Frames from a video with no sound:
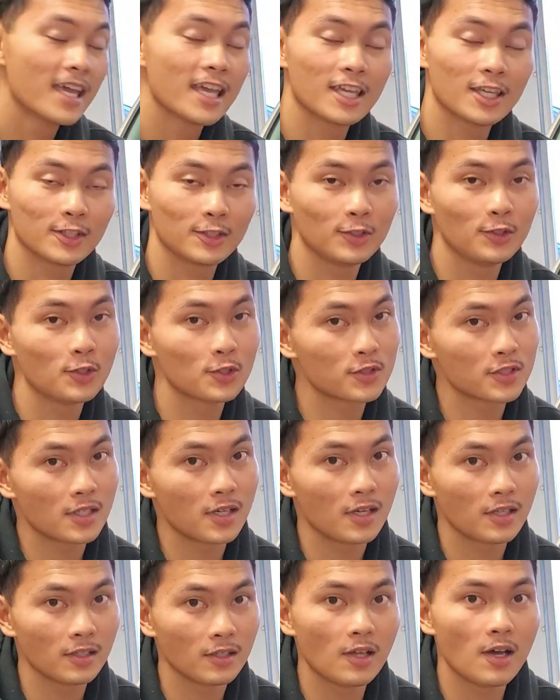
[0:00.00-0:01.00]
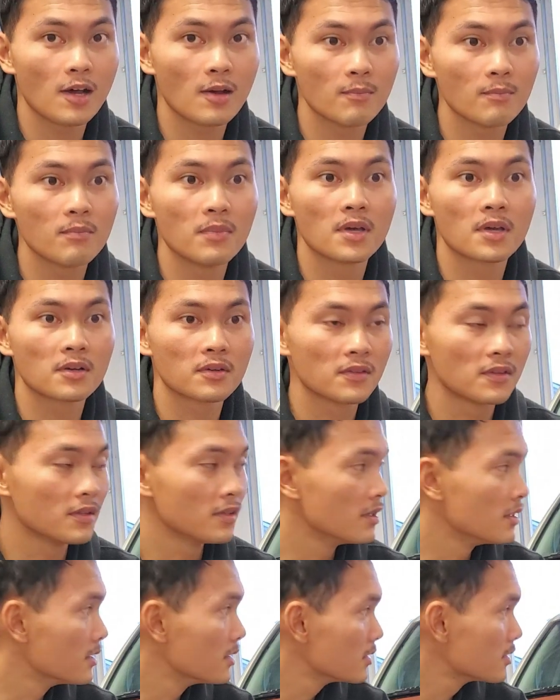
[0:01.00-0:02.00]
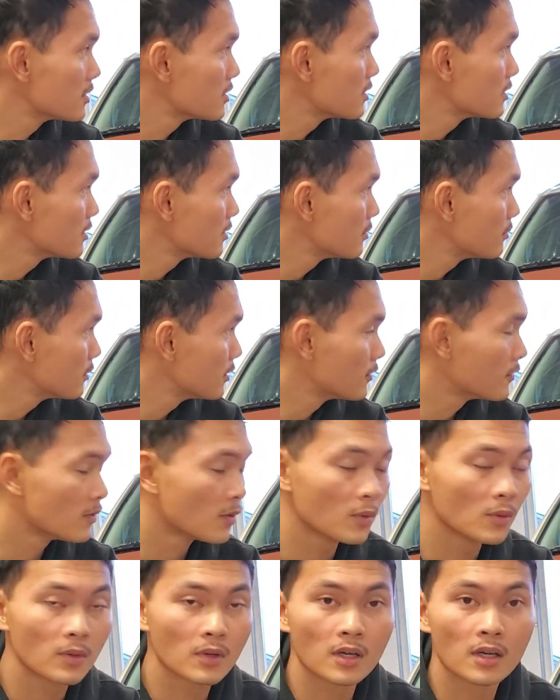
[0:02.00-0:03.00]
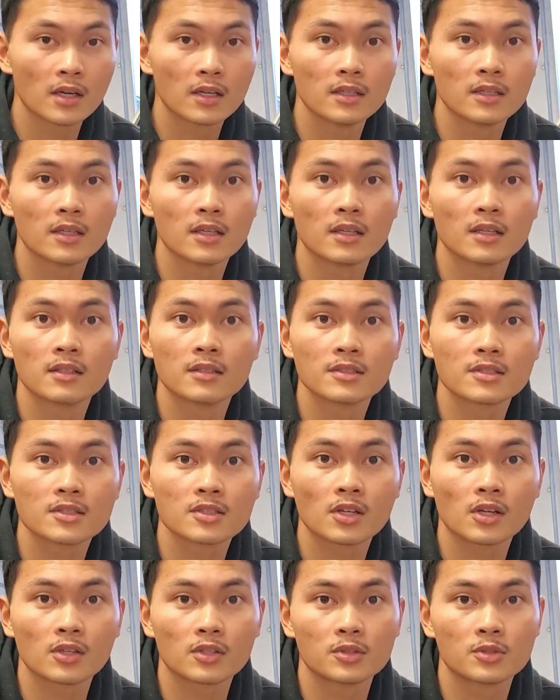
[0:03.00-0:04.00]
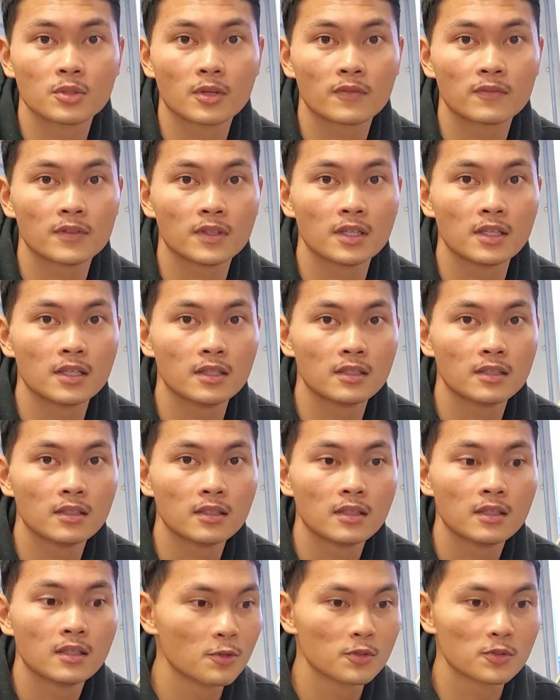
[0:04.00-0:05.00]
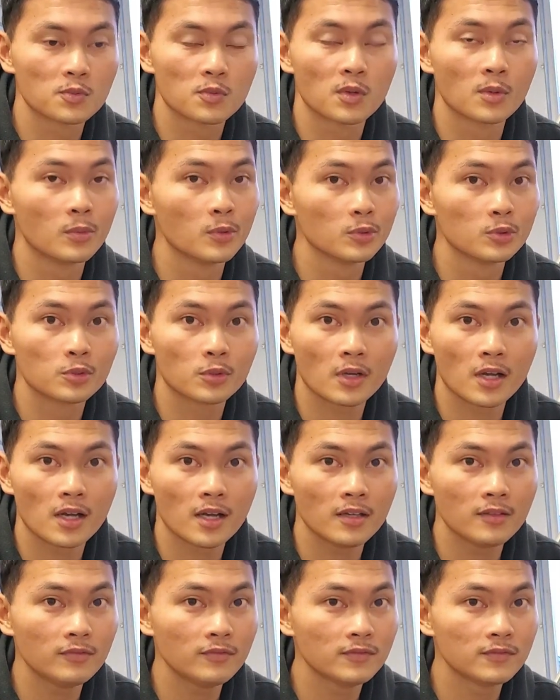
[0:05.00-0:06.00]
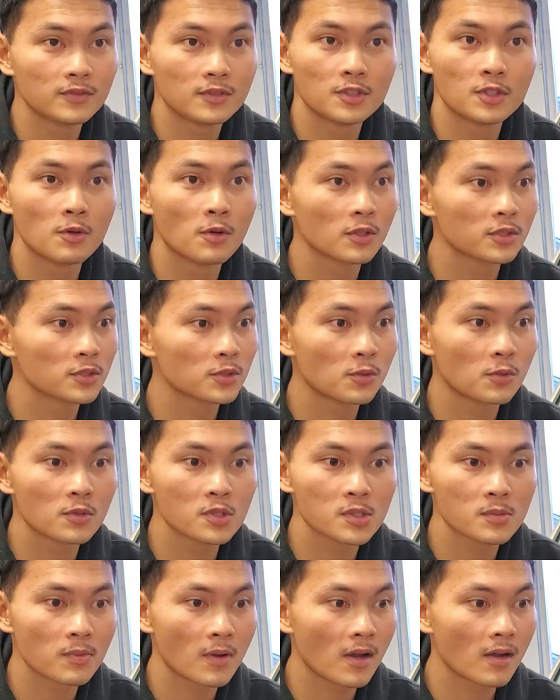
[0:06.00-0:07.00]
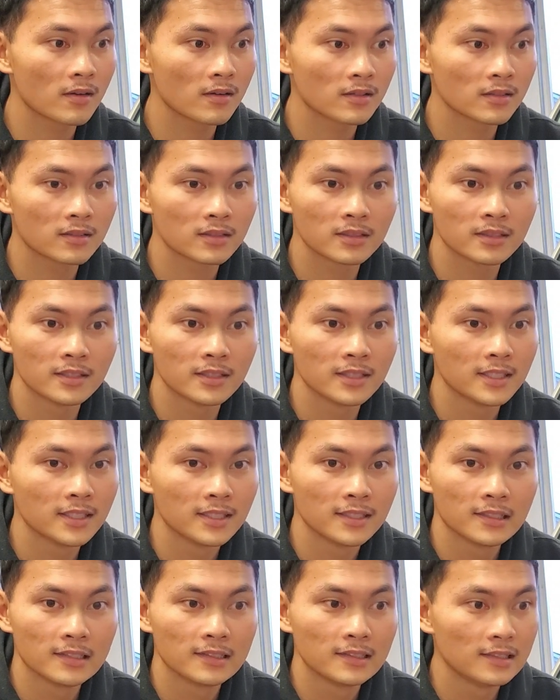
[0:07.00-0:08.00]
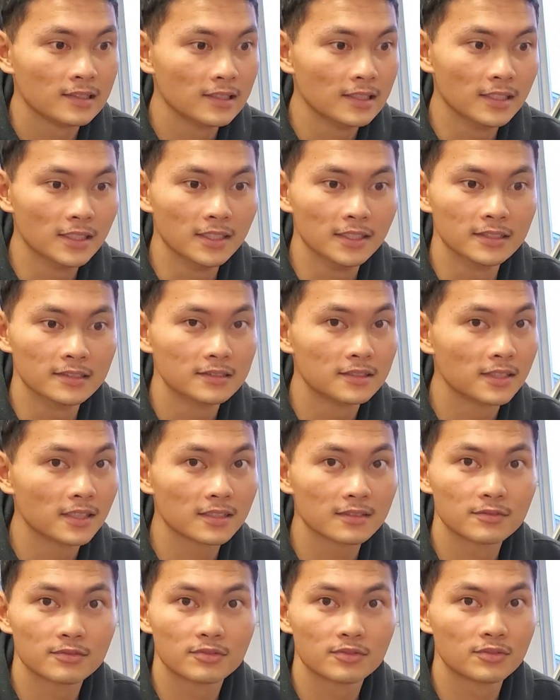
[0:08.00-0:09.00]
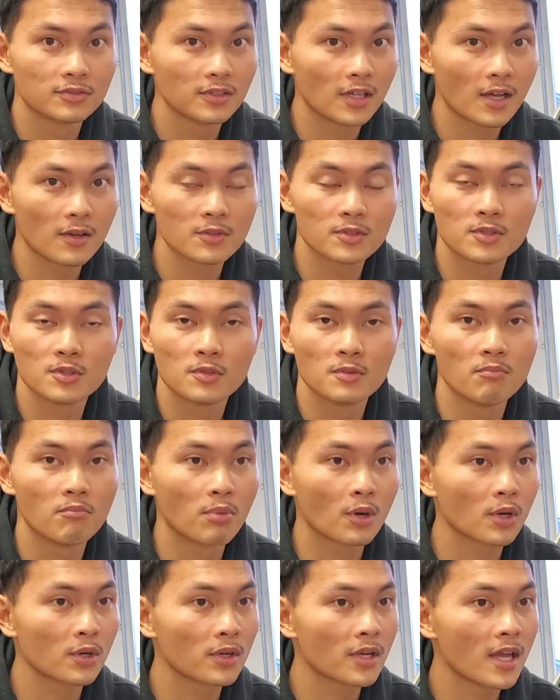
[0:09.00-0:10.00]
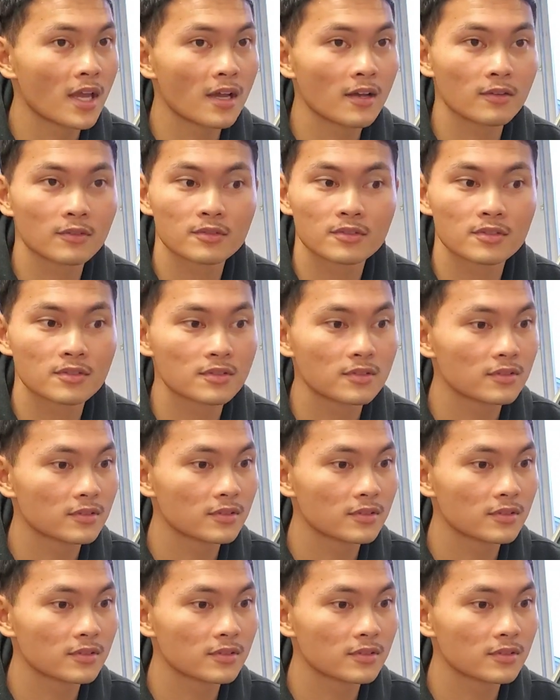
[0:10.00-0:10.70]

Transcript: It looked a lot better than this before I started drifting it. It was rear-wheel drive, 200 horsepower, and I was doing burnouts.